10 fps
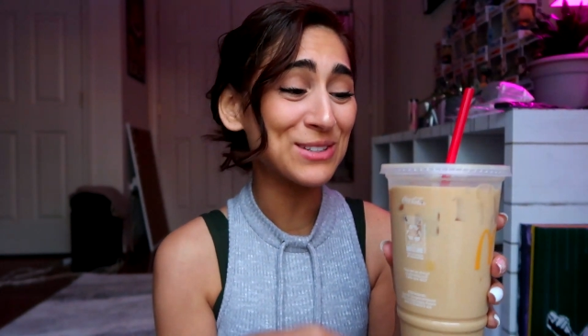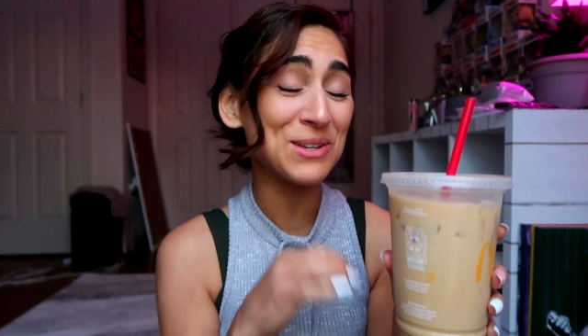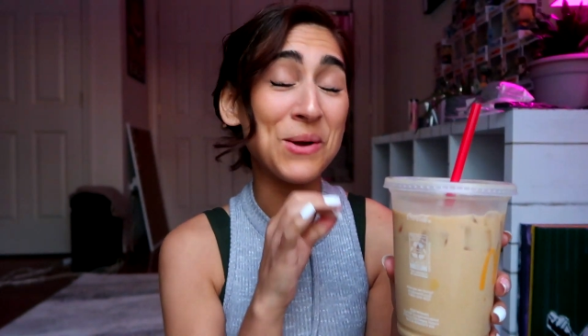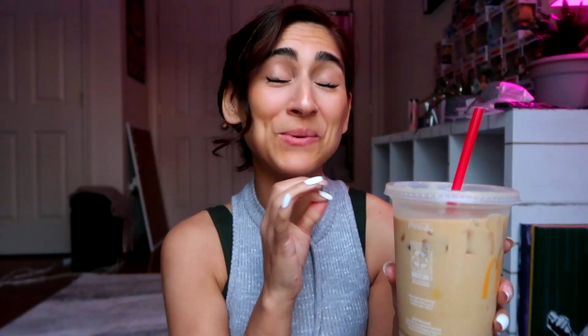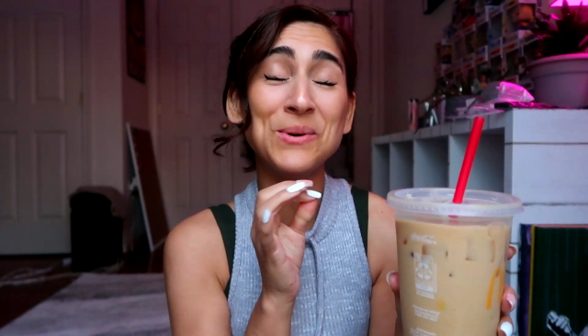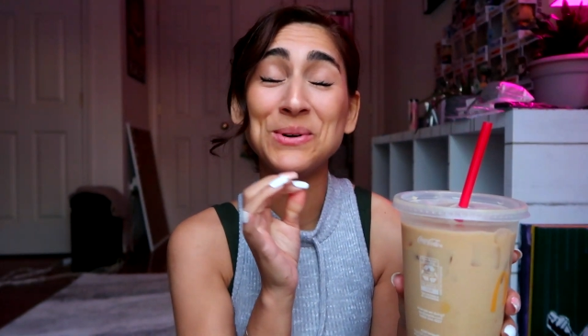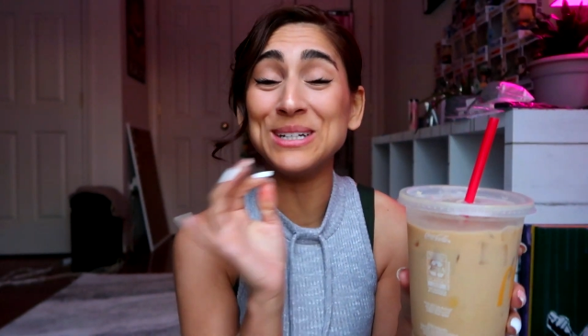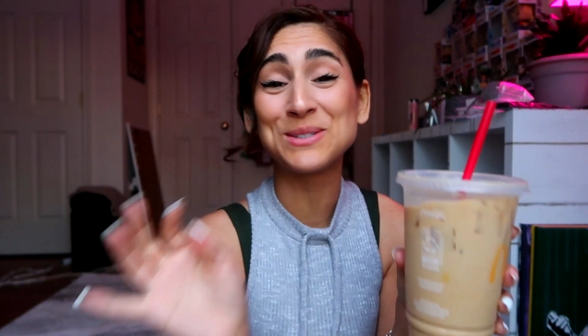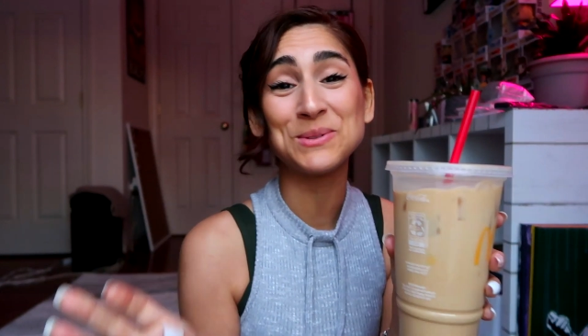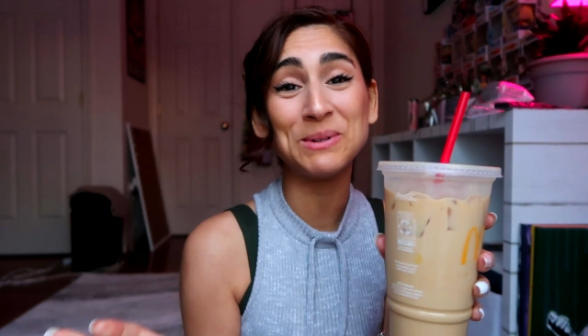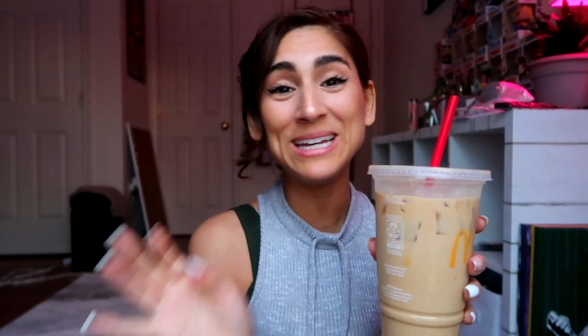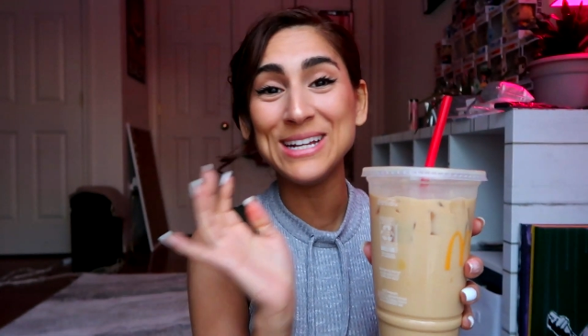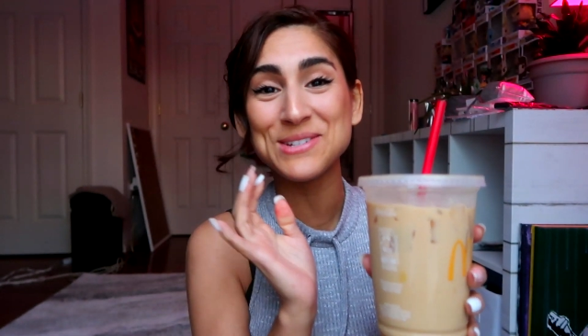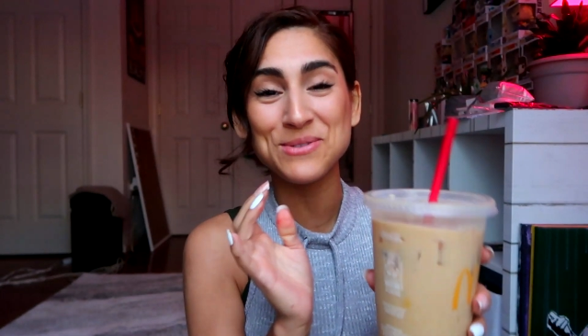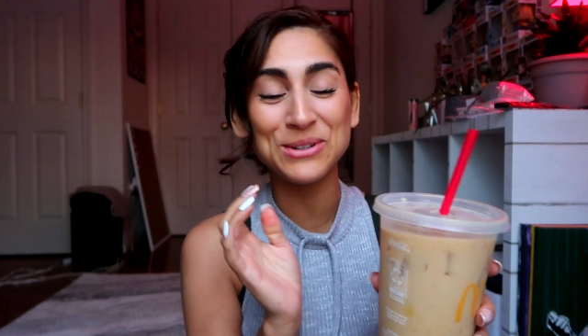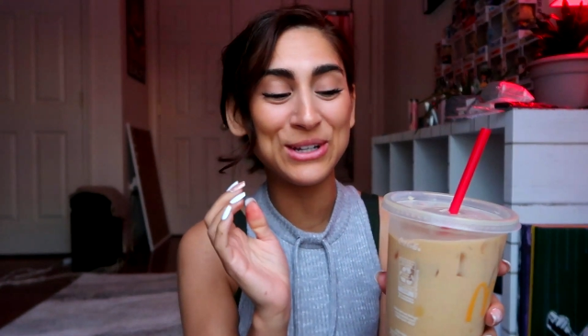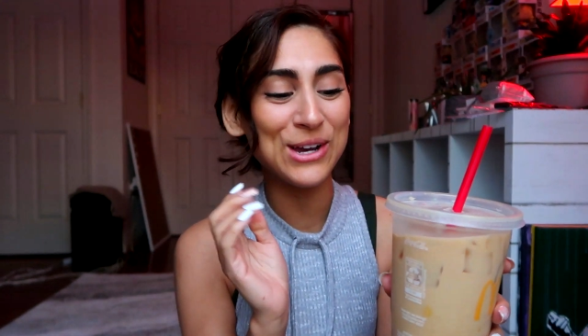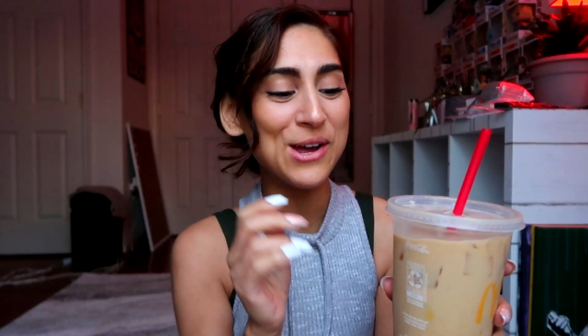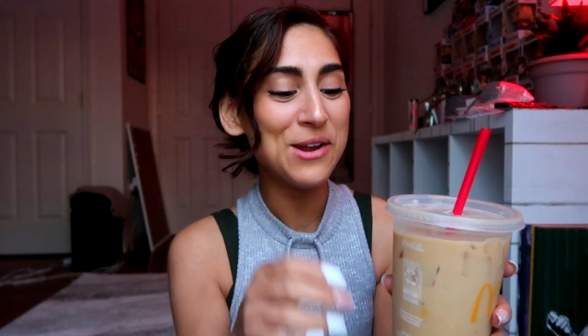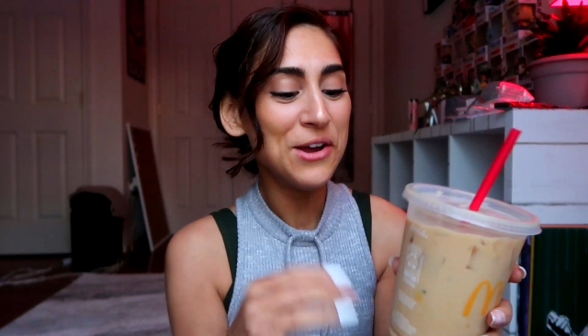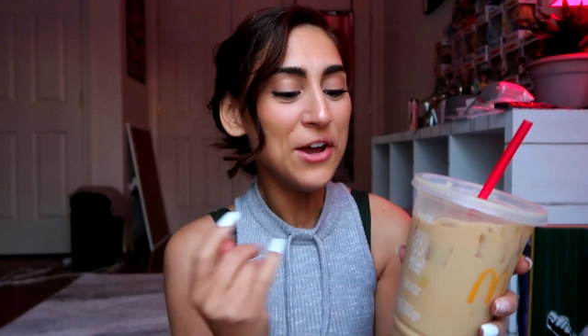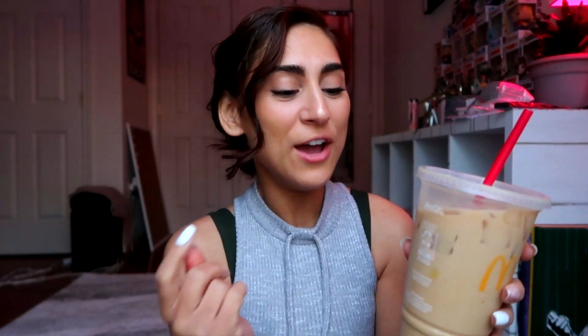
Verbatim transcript: it's like, oh, it's sweet and it's really good.